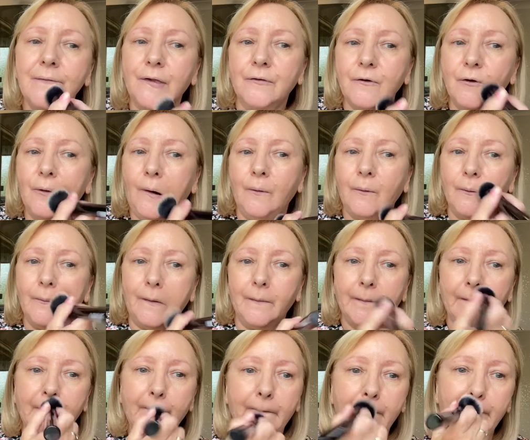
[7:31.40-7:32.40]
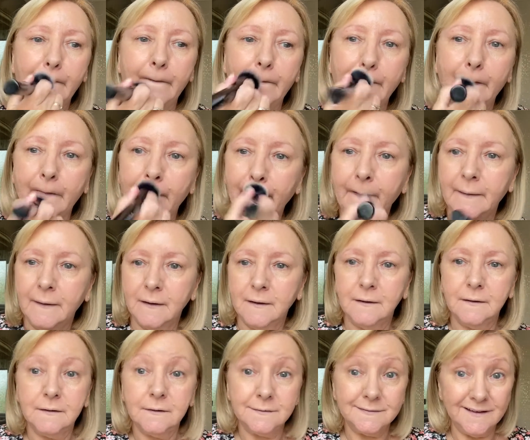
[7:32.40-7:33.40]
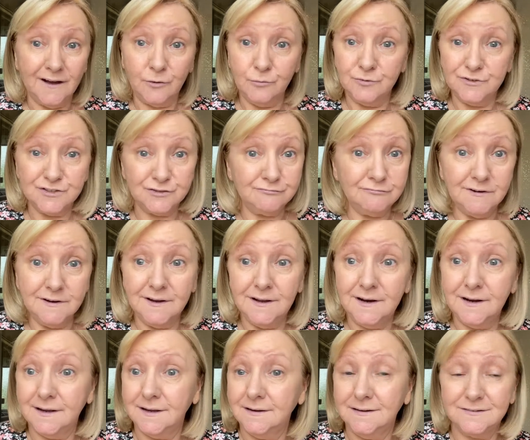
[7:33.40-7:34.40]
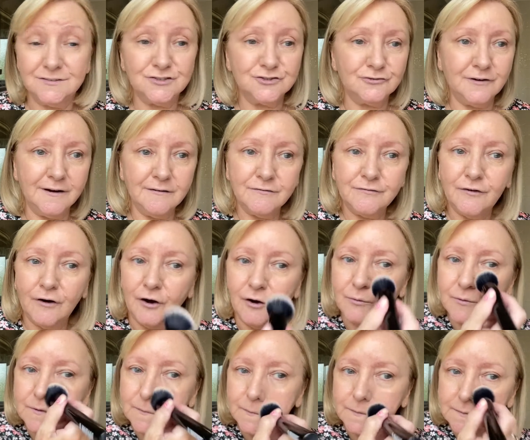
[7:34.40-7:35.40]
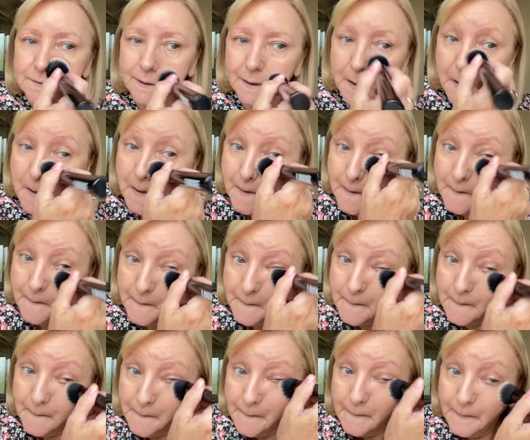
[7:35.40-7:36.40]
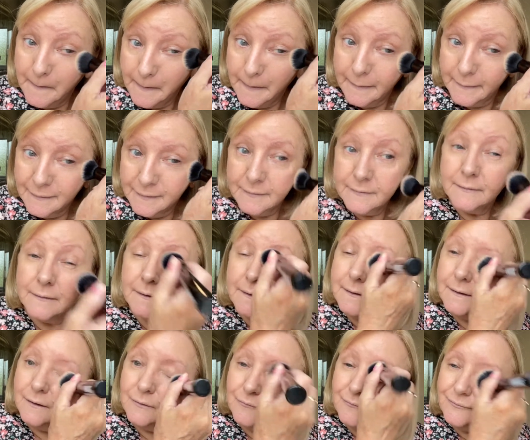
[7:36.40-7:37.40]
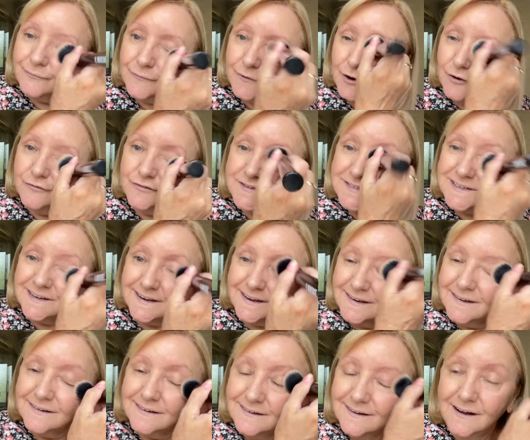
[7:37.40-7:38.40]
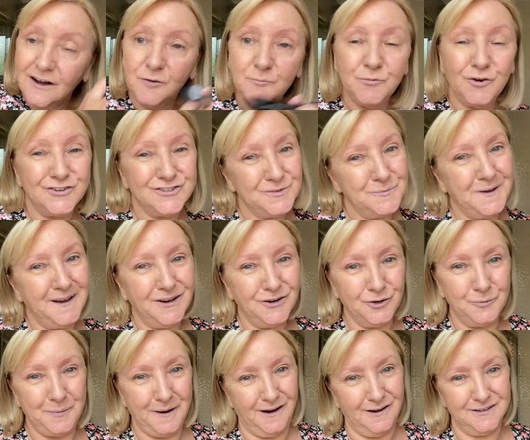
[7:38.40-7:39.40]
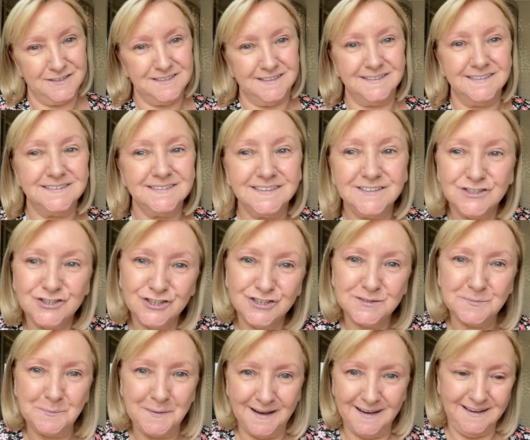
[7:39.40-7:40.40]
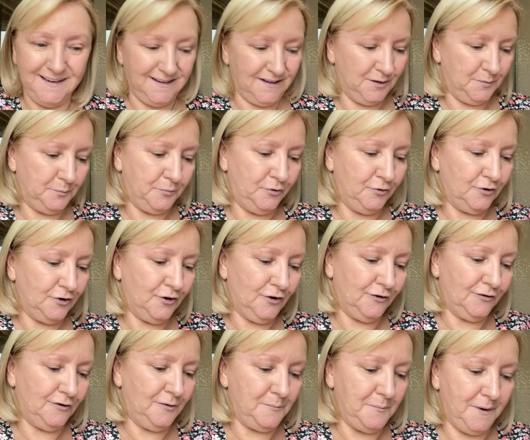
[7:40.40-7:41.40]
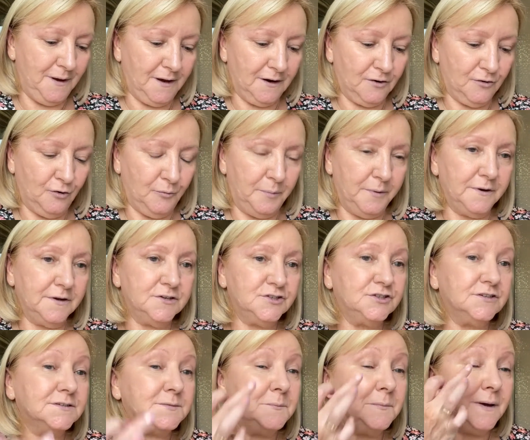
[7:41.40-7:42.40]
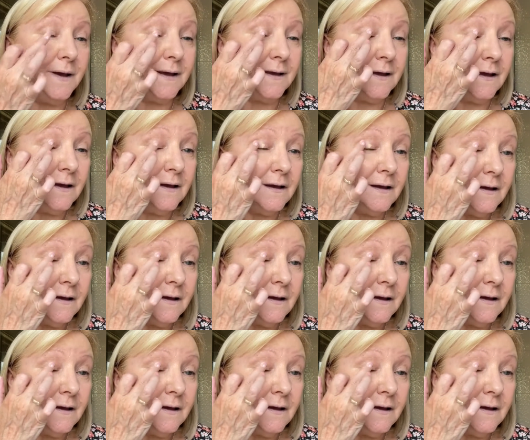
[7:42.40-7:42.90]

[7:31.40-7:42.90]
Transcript: So, that was really straightforward, wasn't it? Now, obviously, I'm not a makeup artist. It's just me putting on makeup and it's just me